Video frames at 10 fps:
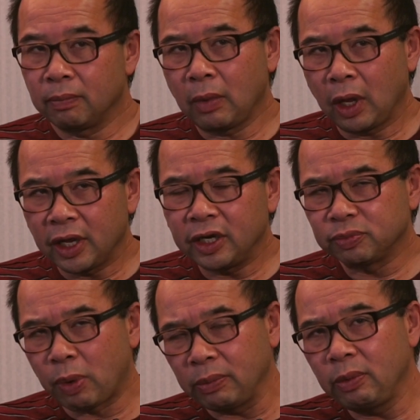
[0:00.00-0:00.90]
Again, it's
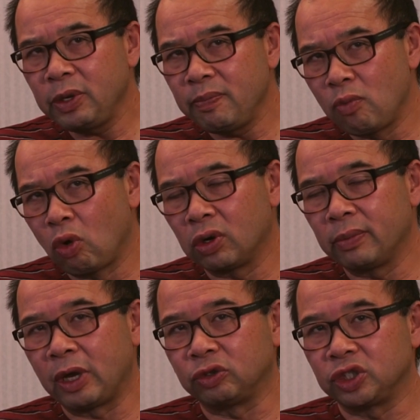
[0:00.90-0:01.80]
probably more
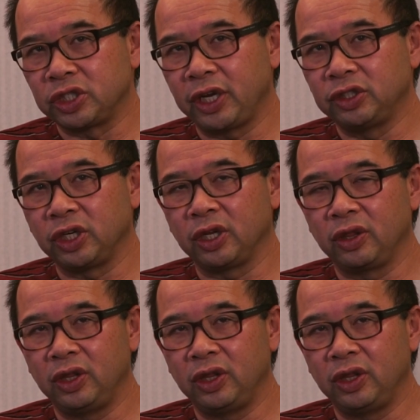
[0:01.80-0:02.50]
about changing